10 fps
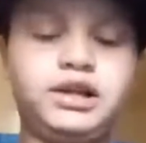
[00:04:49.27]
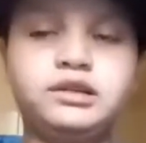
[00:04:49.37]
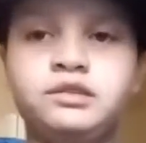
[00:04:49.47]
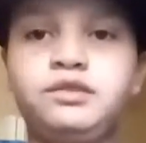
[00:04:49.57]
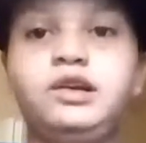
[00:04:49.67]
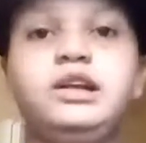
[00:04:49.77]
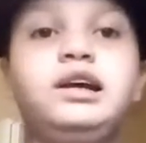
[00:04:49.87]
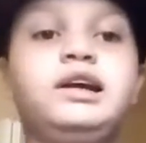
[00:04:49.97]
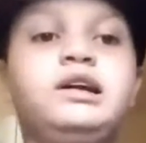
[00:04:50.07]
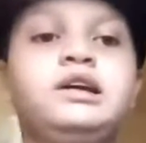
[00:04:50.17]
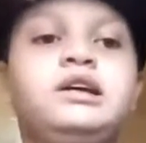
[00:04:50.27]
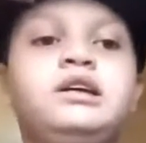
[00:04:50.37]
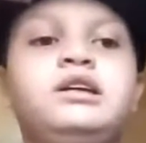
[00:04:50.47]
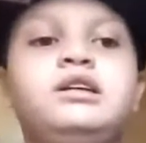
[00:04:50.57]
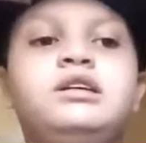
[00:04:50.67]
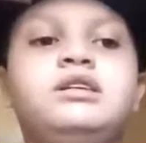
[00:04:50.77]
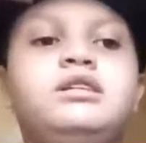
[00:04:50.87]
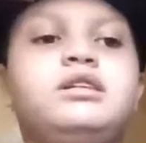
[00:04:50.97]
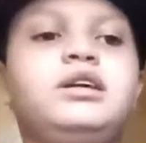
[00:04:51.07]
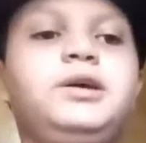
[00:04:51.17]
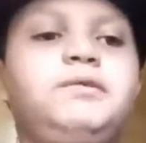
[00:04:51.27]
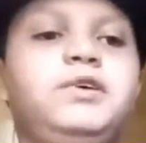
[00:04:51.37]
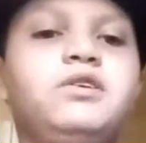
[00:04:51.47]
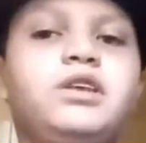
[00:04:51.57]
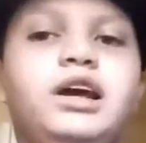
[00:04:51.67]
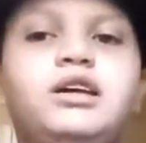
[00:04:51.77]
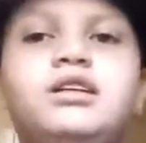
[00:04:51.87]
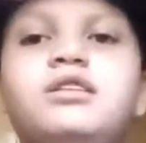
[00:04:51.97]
Let's feel it. Feels like,